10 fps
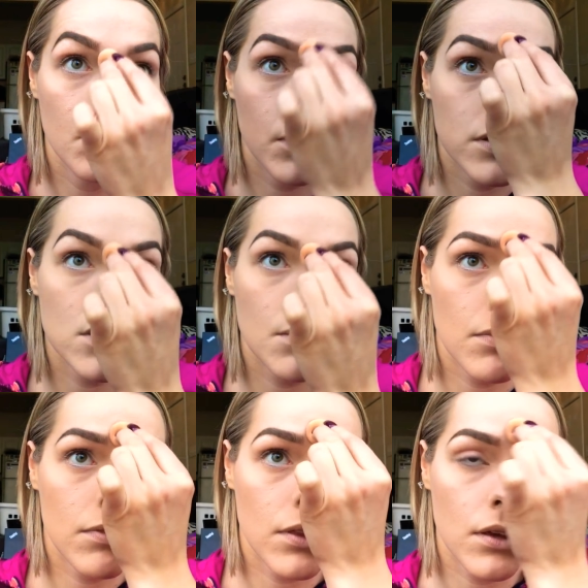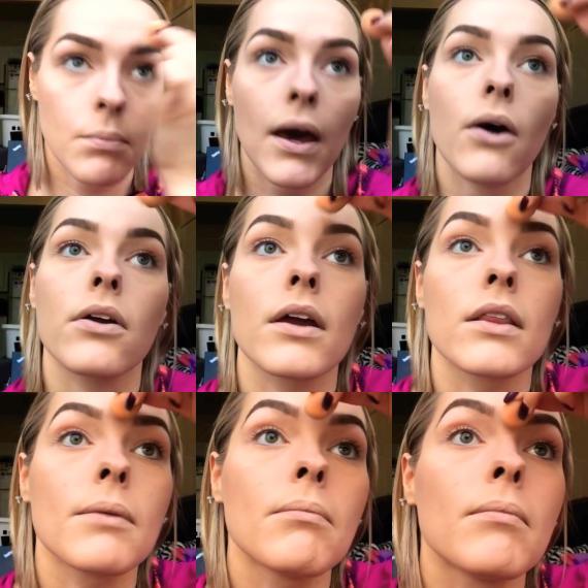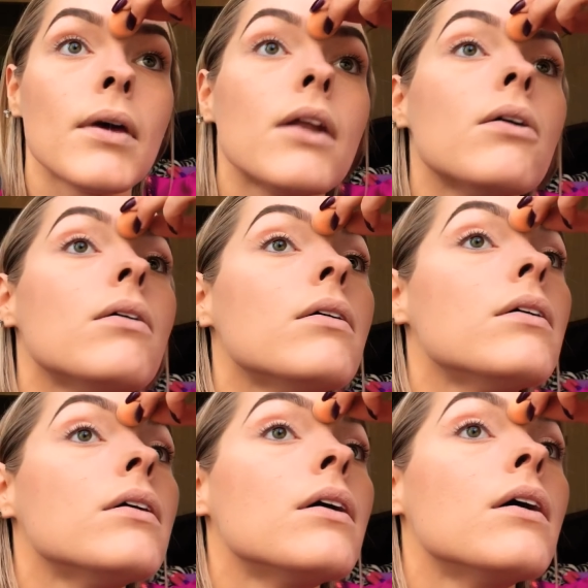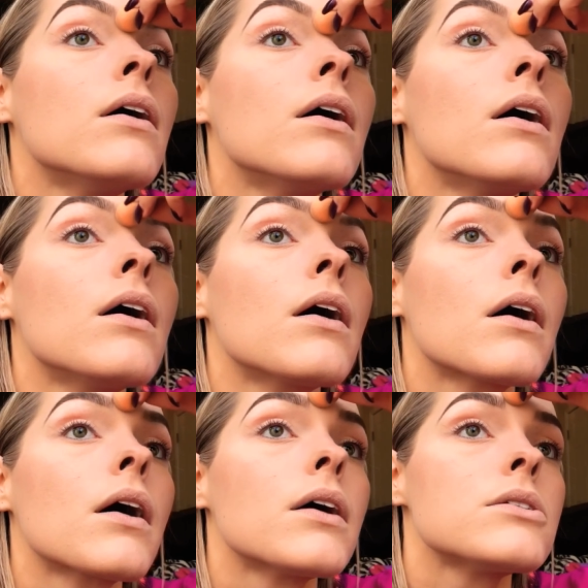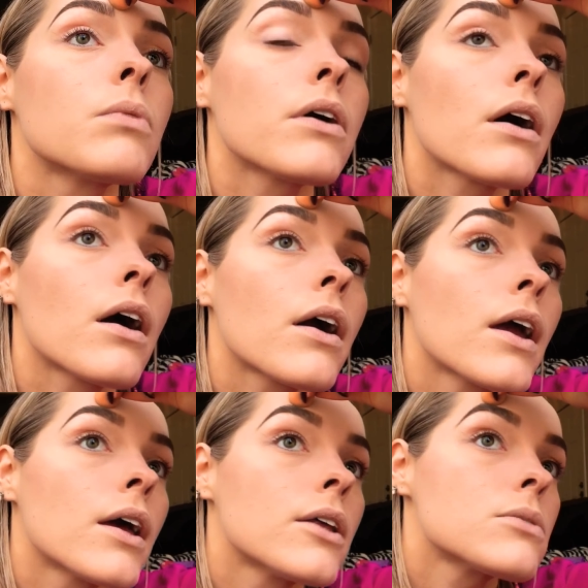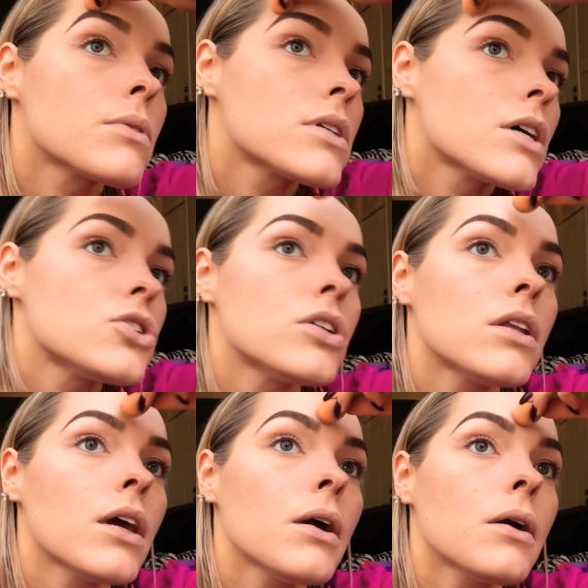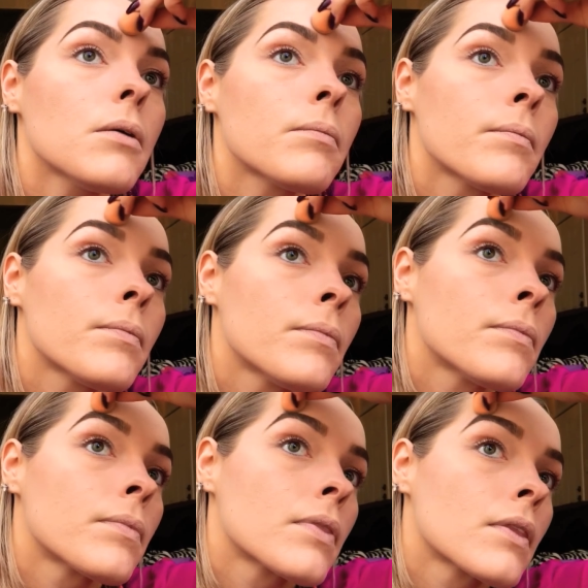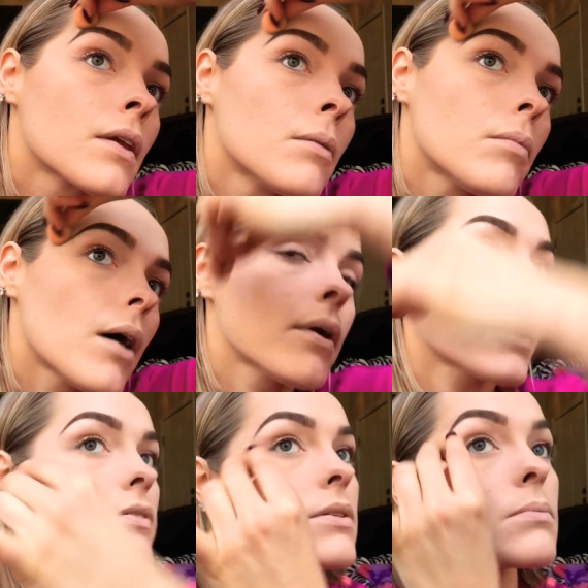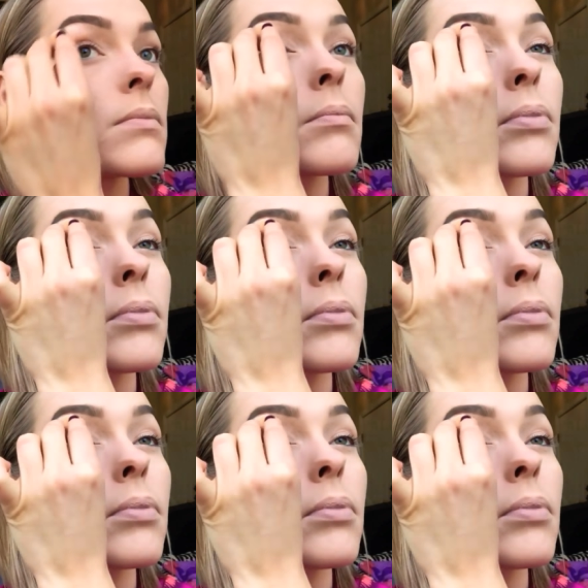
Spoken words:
put some of the powder in the middle because where our hands were touching there. Probably have some